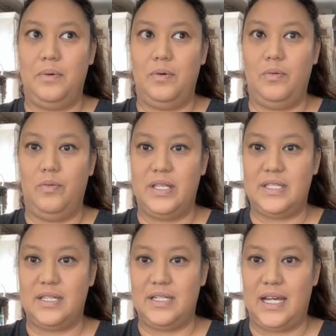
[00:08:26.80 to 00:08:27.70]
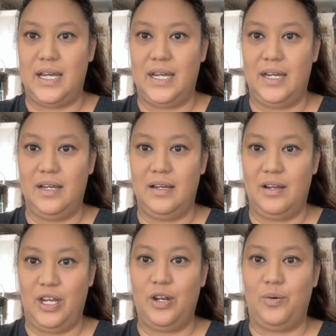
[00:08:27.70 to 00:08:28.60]
once a day,
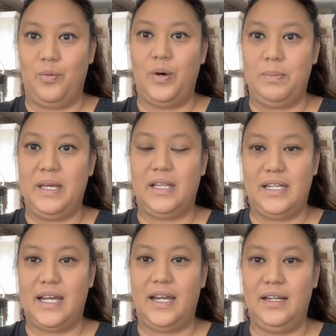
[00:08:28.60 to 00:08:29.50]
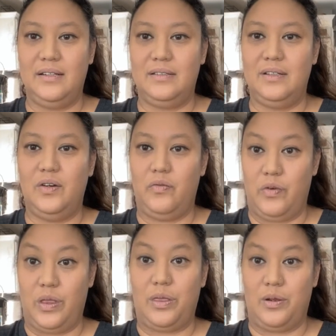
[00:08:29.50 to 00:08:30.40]
or, 1 meal a day
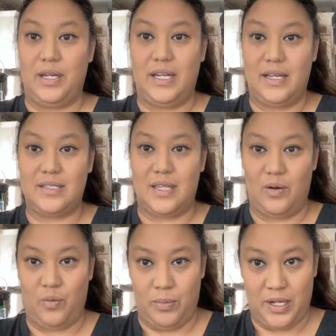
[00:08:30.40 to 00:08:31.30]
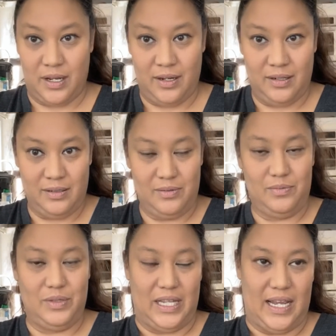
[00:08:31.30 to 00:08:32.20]
for the 30 days that Ramadan
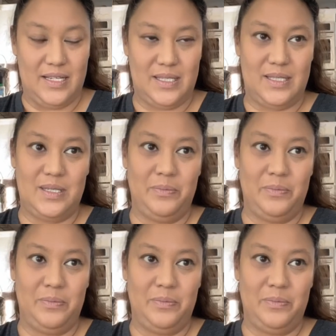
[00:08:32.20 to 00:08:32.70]
lasts.